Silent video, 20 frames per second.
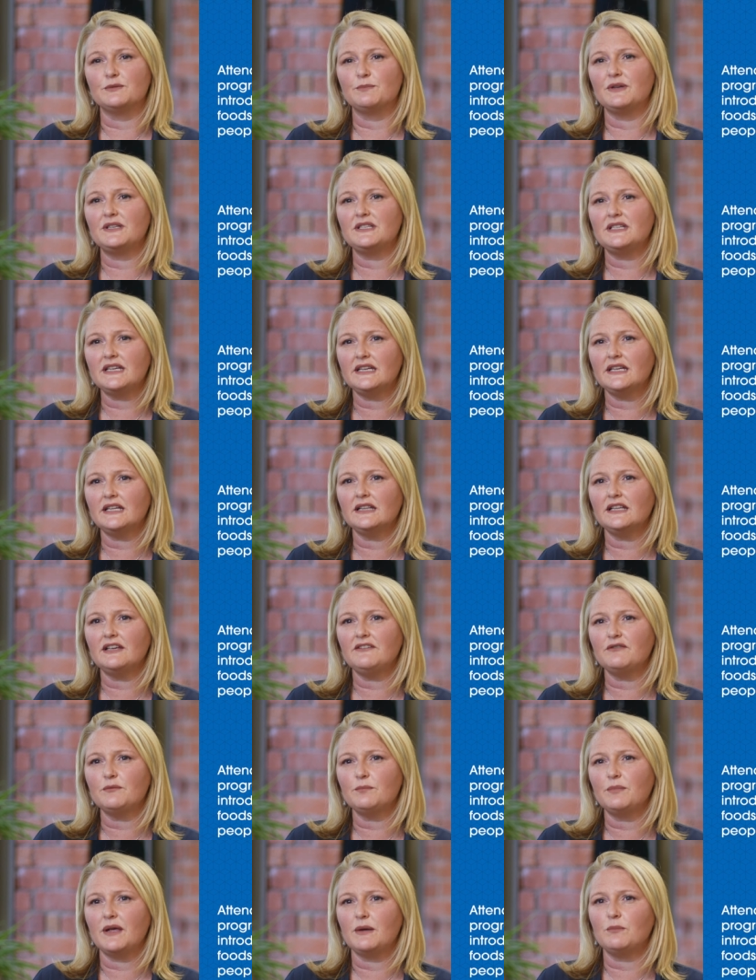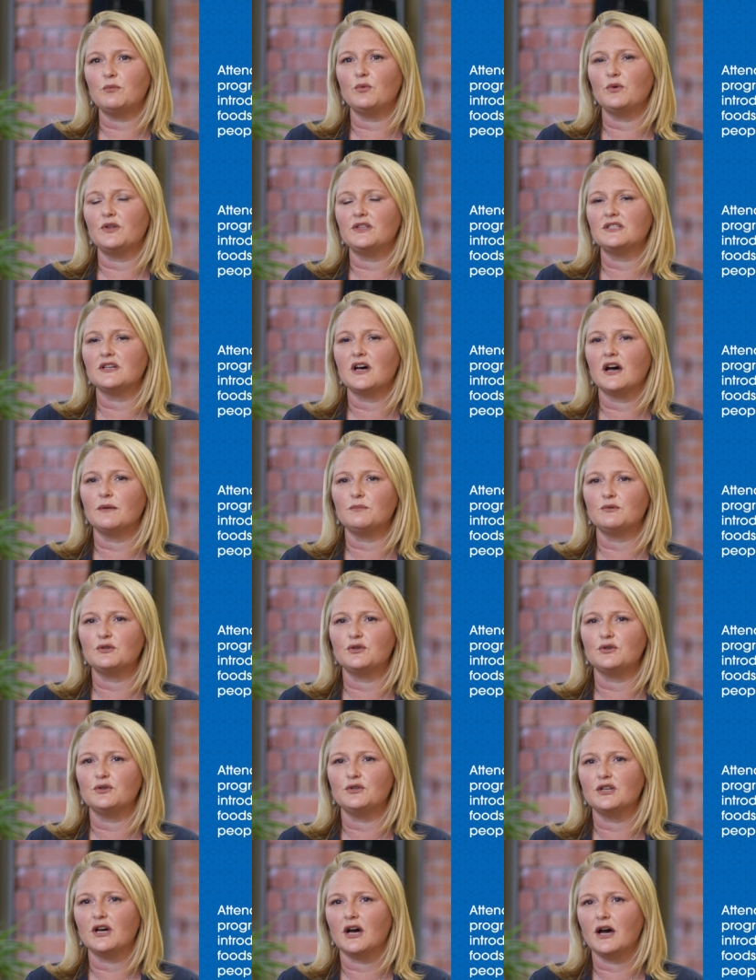particularly for people with type
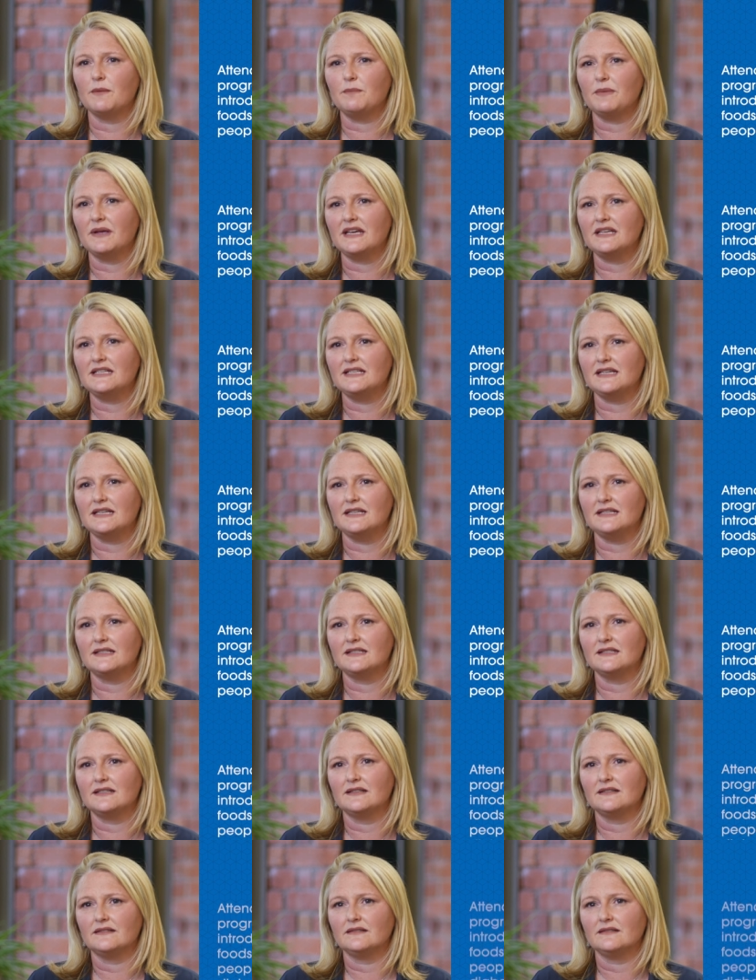2 diabetes.